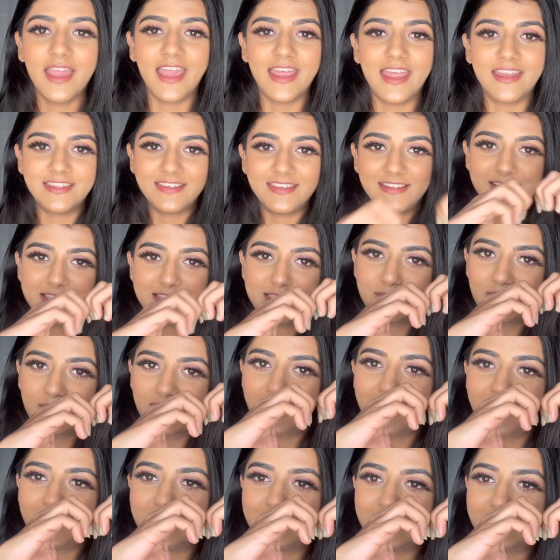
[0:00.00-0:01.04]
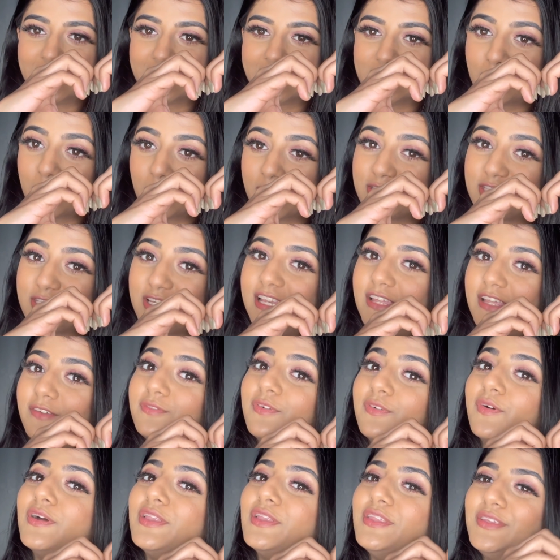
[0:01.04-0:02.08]
And here is my heart, especially
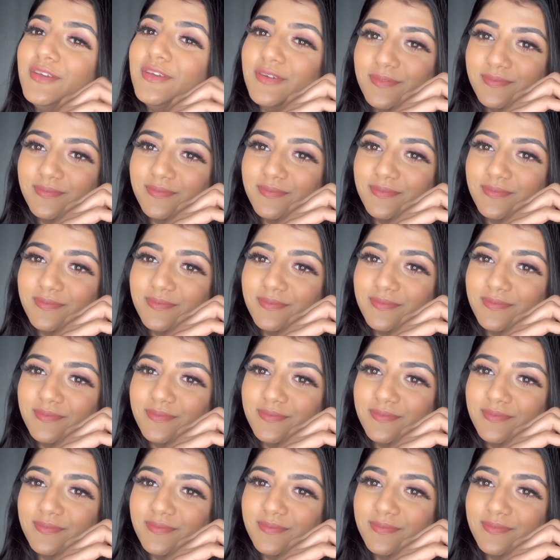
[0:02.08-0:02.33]
for you.